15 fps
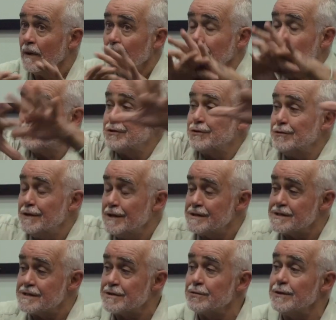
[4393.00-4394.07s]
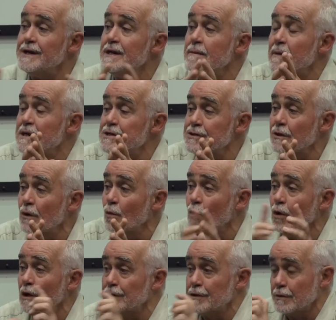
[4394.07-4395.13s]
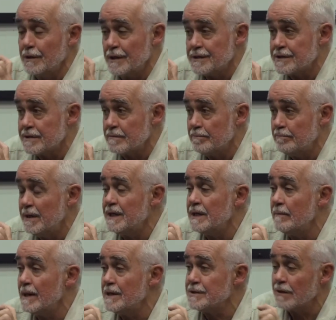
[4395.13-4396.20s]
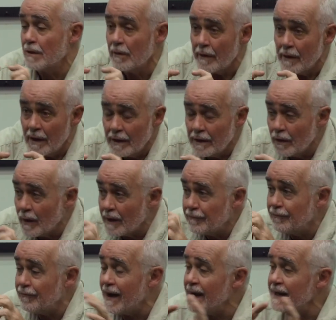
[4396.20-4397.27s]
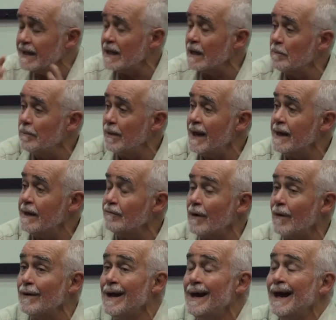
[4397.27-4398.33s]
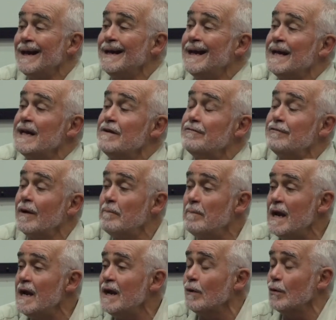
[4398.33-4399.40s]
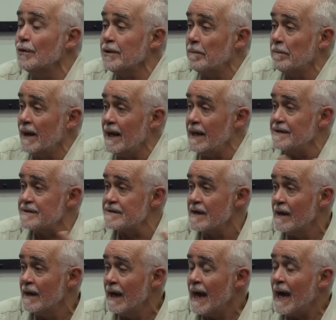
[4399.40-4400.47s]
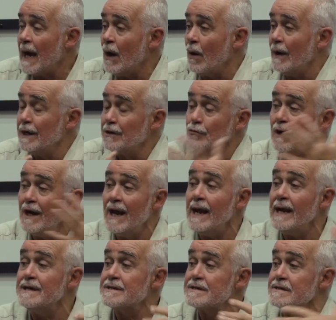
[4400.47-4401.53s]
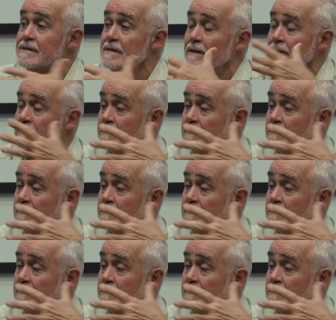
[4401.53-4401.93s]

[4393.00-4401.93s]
this three-dimensional world to this b-dimensional, you know, and finding and playing around and getting familiar with the place, how it relates